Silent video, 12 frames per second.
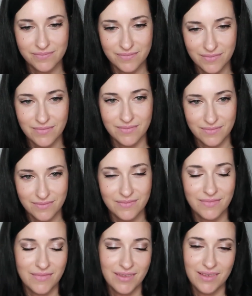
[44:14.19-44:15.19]

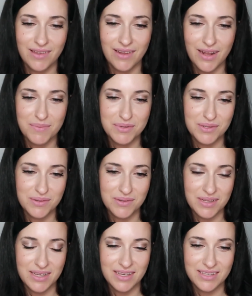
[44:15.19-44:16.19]
It
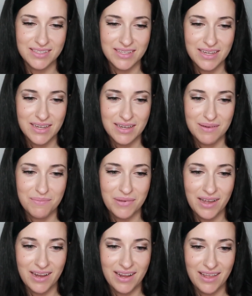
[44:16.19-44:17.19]
absolutely is.
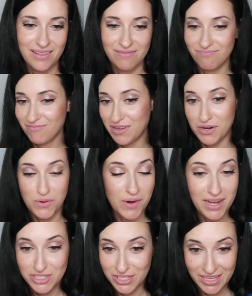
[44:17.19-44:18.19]
But
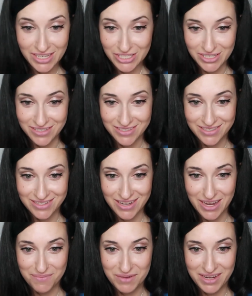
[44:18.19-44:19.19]
congratulations.
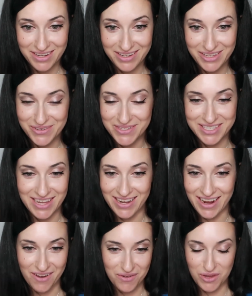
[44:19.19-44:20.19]
You set
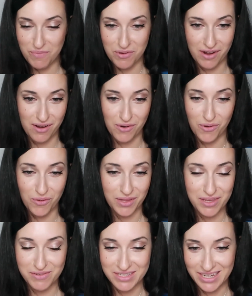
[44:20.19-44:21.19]
out, you put out a goal
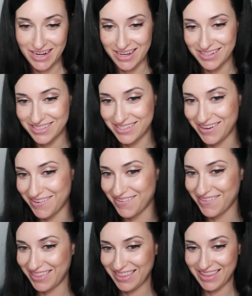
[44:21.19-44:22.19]
and you did it.
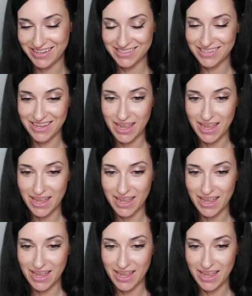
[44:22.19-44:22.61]
So that's